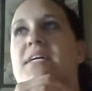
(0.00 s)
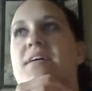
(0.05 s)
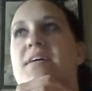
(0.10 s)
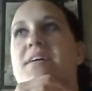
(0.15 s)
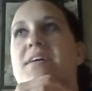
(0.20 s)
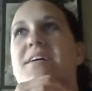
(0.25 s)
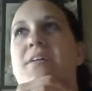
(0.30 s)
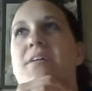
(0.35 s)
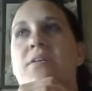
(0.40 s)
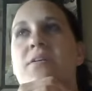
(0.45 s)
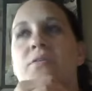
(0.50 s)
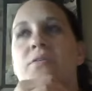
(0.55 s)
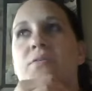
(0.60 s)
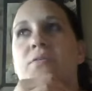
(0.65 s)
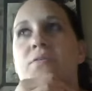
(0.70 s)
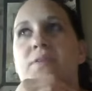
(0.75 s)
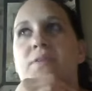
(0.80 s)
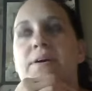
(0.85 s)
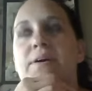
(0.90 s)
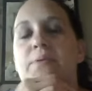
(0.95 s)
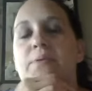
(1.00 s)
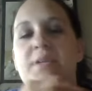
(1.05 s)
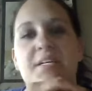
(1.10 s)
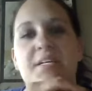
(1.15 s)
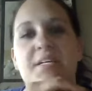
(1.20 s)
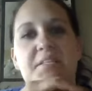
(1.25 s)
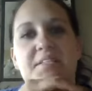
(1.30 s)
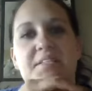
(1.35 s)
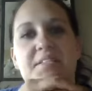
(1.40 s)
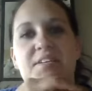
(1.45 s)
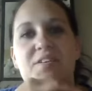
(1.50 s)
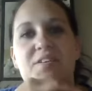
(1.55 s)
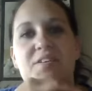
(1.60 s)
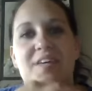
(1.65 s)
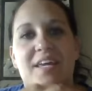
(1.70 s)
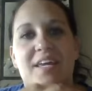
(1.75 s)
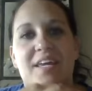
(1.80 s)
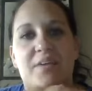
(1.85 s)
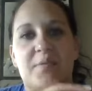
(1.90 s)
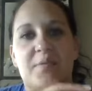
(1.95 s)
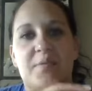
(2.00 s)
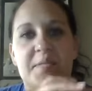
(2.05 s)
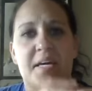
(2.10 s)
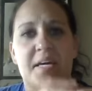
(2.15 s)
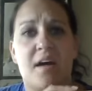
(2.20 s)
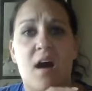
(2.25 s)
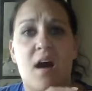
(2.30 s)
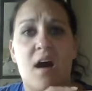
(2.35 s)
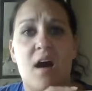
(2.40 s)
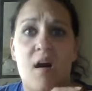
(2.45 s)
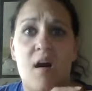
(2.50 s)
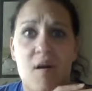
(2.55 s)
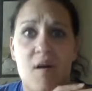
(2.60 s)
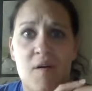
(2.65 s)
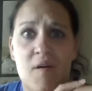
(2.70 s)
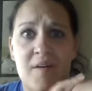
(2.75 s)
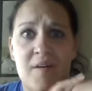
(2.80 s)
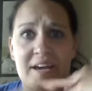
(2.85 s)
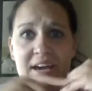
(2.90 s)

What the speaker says: No, I wouldn't necessarily it was like, uh-oh, like I